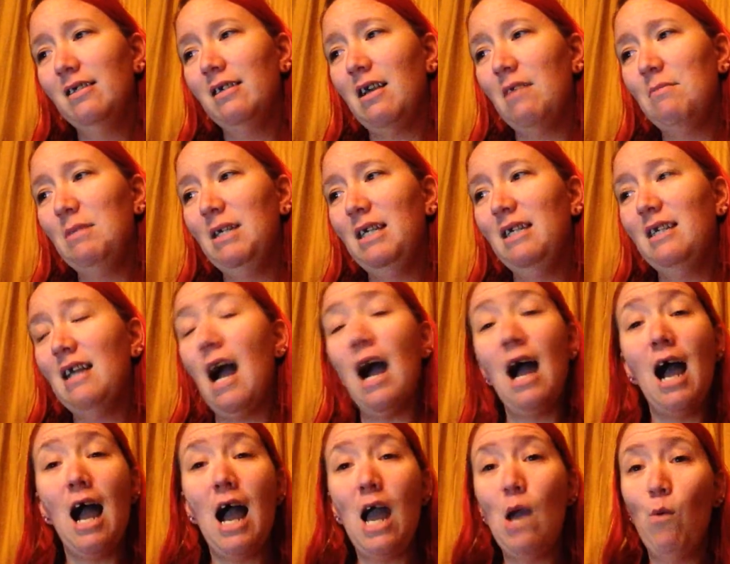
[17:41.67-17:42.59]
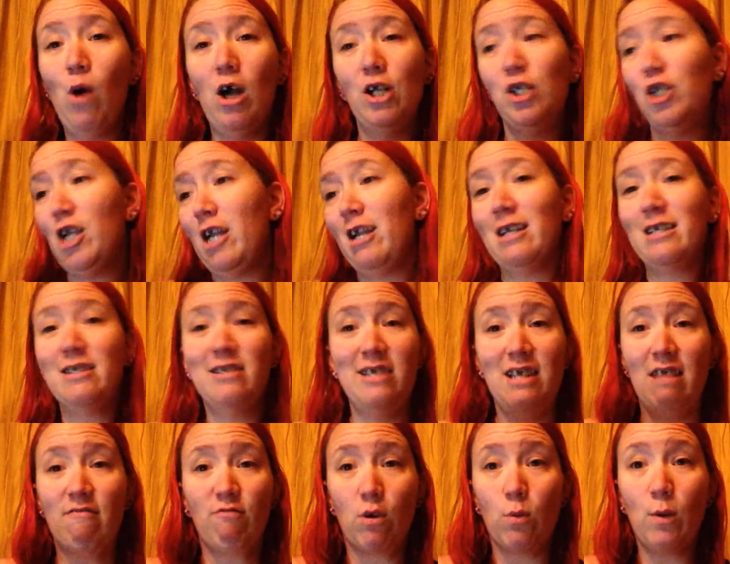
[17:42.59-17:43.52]
I mean, I watch
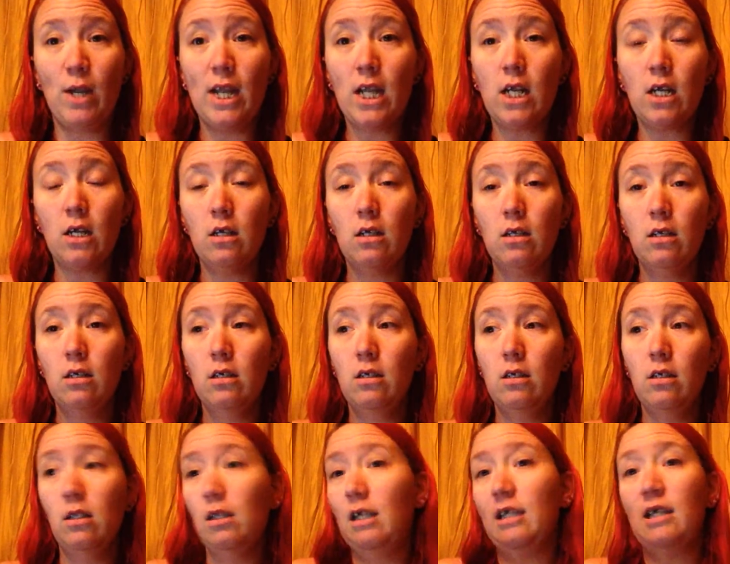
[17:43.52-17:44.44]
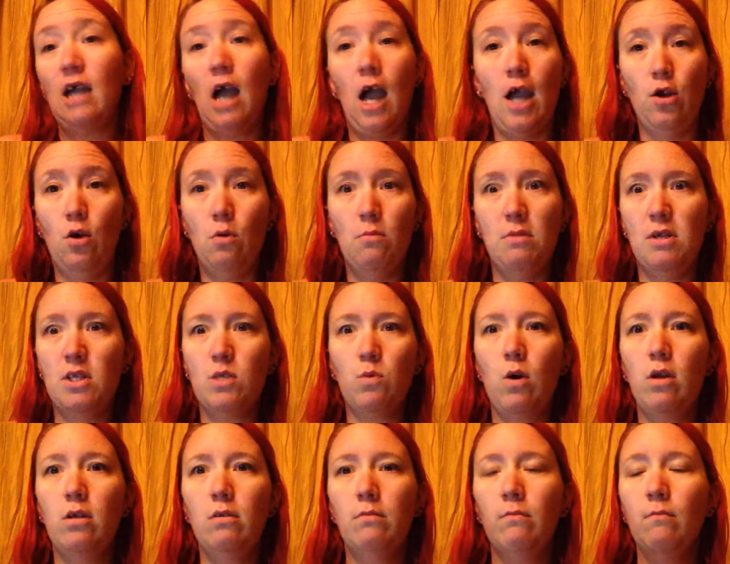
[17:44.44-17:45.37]
NXT every week. Like, I don't miss
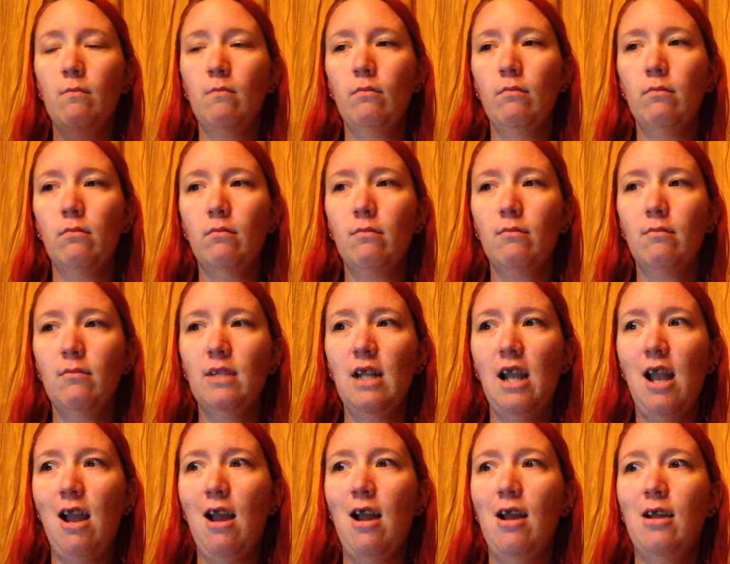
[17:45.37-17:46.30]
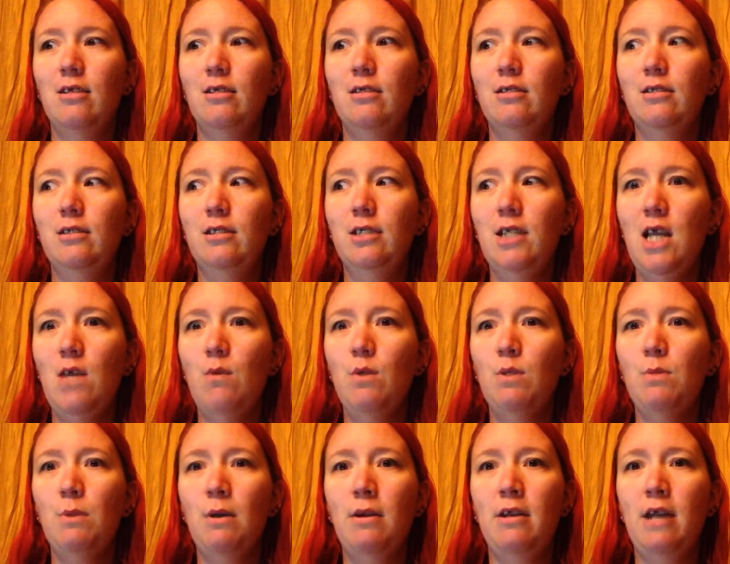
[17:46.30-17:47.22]
one. Tonight
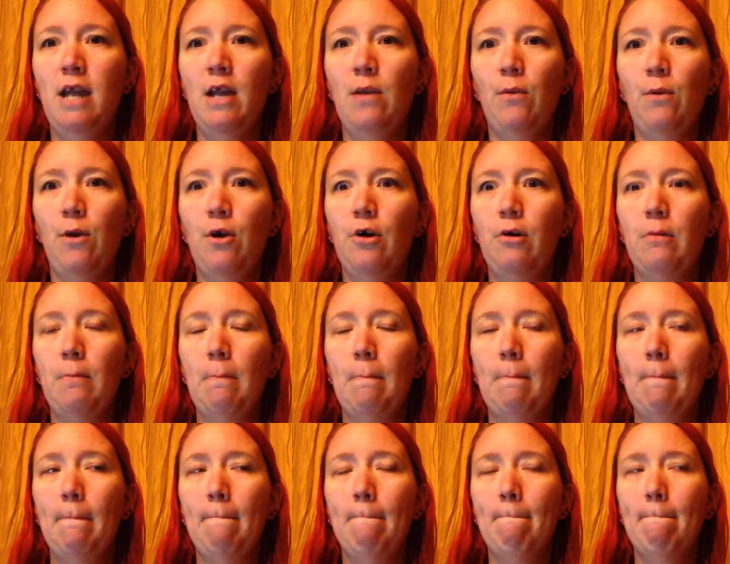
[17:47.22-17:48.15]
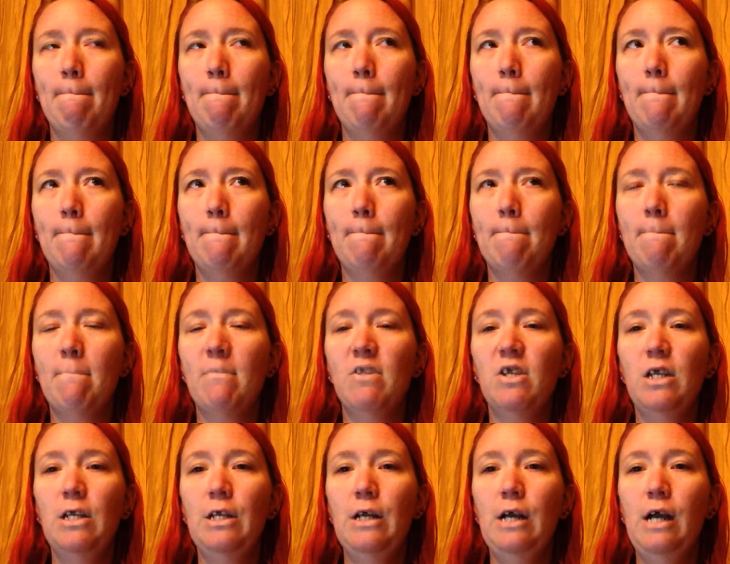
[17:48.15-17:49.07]
was Monday Night Raw.
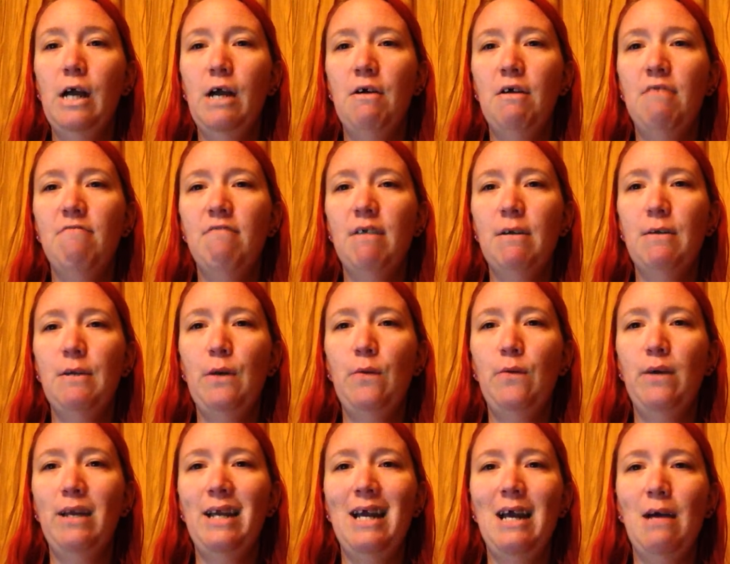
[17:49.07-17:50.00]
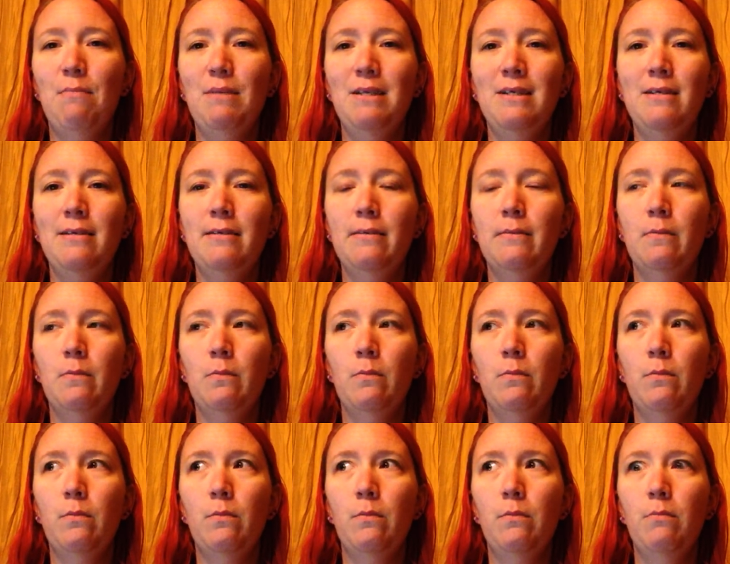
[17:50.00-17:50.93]
You know how I found out what happened?
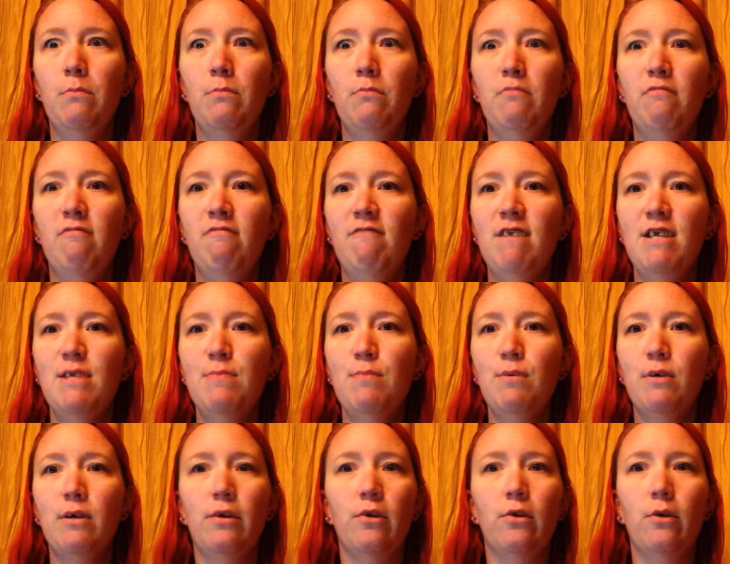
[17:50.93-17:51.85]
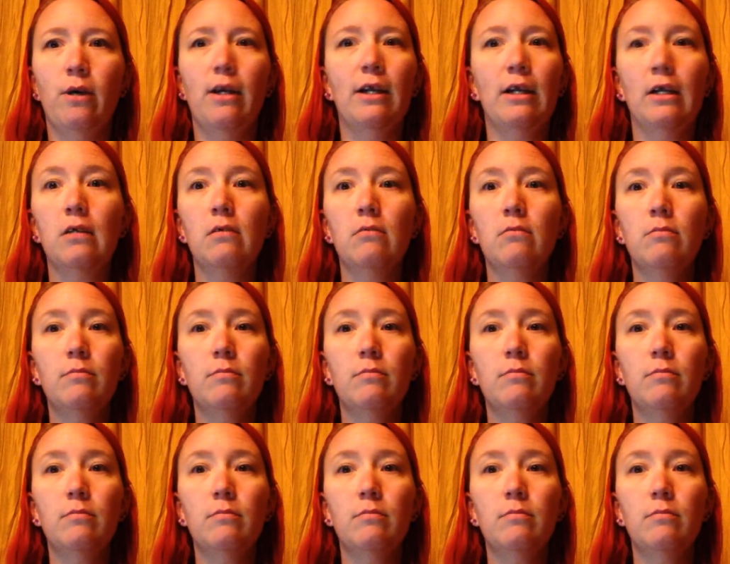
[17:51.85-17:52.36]
Facebook and Twitter.